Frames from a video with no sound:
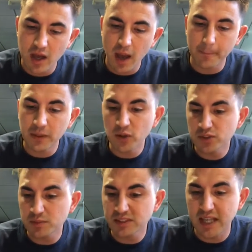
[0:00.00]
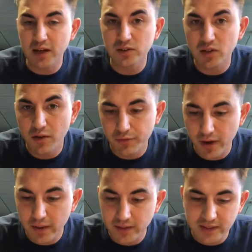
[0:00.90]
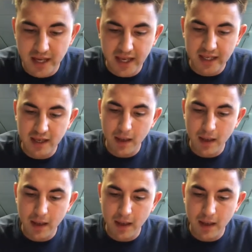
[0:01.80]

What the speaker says: amuse themselves throughout the day